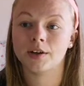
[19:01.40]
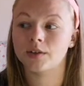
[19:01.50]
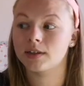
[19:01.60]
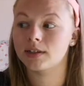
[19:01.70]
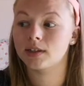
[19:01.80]

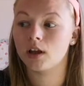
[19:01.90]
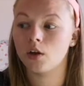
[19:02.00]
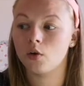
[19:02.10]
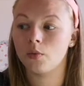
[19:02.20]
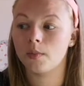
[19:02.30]
breakfast,
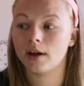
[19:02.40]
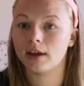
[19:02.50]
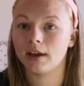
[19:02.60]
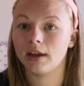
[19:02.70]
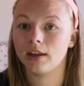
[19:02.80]
I come
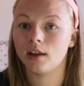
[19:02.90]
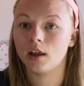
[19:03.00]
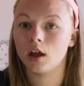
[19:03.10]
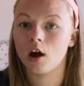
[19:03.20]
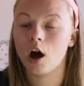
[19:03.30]
back in,
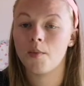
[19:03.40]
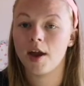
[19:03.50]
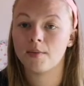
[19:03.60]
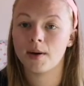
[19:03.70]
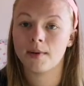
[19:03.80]
I'll
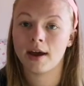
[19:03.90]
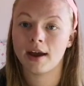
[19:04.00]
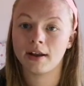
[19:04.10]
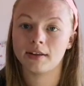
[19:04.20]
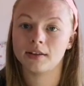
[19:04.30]
make my
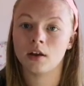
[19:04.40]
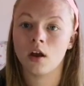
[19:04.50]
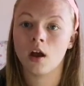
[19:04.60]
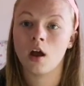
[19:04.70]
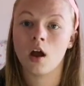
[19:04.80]
bed,
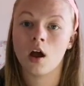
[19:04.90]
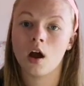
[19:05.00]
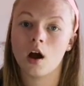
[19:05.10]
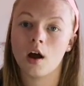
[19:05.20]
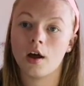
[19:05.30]

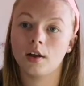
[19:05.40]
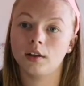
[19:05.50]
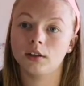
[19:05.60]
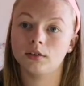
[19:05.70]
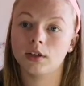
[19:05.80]

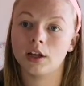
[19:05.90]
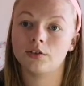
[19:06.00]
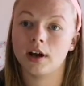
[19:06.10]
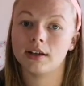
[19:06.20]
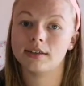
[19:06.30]
I'll
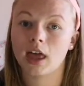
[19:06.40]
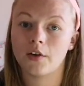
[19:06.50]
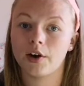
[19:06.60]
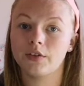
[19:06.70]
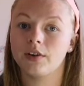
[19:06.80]
get dressed,
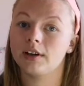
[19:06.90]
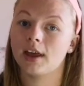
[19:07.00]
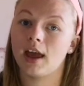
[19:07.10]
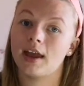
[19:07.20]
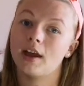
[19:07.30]
get ready for the
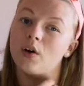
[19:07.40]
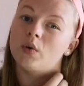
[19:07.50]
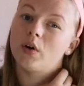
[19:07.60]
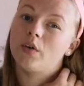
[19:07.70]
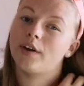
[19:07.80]
day and
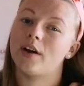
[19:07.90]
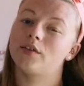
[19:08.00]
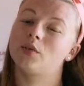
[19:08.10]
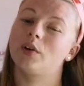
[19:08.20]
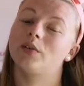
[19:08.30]
go out if I
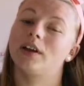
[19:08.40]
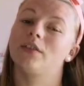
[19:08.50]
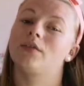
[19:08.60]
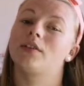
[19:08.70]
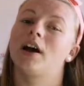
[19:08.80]
have to go out.
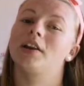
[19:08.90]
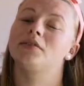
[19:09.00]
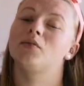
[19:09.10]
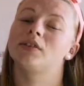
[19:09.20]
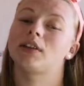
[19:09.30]
Like if
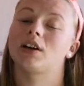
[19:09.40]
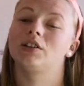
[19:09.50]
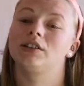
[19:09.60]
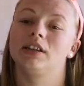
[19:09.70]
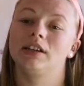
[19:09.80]
anyone wants to
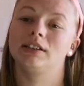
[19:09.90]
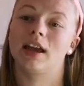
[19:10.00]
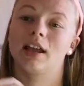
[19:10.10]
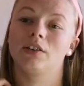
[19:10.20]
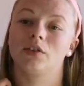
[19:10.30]
actually see a
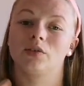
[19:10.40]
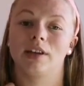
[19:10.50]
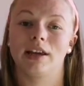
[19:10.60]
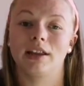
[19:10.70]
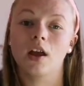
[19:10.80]
daily
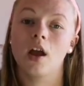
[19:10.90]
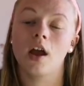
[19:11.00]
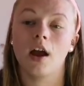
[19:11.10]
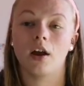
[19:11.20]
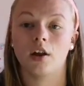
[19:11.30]
routine,
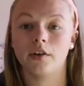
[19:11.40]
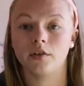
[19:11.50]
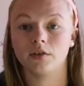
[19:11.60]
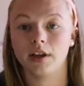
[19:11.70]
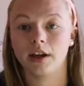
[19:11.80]
a night
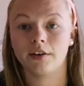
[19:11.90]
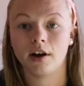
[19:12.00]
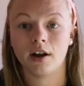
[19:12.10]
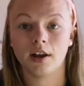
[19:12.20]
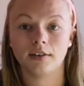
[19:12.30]
routine or
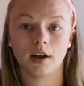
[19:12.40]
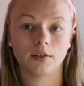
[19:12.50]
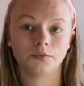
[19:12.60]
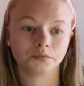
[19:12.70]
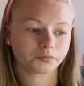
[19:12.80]
anything like
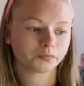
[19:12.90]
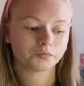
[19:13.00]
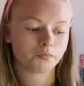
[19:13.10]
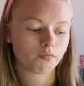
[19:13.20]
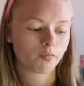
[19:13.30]
that,
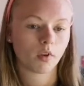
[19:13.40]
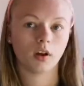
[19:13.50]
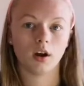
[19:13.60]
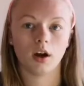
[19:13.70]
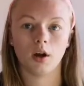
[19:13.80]

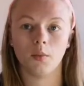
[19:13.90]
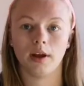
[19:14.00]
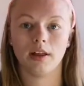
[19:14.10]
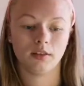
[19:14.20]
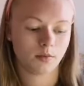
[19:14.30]
I
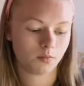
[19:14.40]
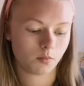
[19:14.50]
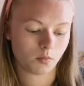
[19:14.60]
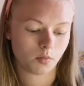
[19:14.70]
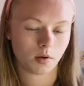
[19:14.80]
will.
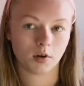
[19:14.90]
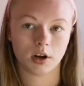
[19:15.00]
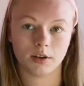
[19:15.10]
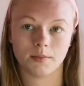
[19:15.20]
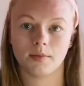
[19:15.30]
I'm
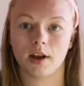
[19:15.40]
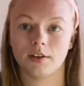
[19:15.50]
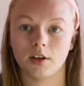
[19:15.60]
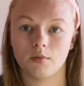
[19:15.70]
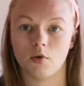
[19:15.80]
going to
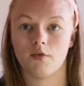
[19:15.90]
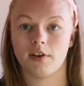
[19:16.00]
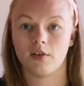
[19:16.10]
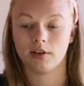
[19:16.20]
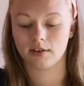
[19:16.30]
start doing more
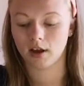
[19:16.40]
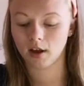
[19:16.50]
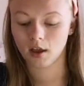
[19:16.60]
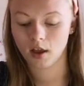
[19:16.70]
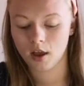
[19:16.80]
videos like that.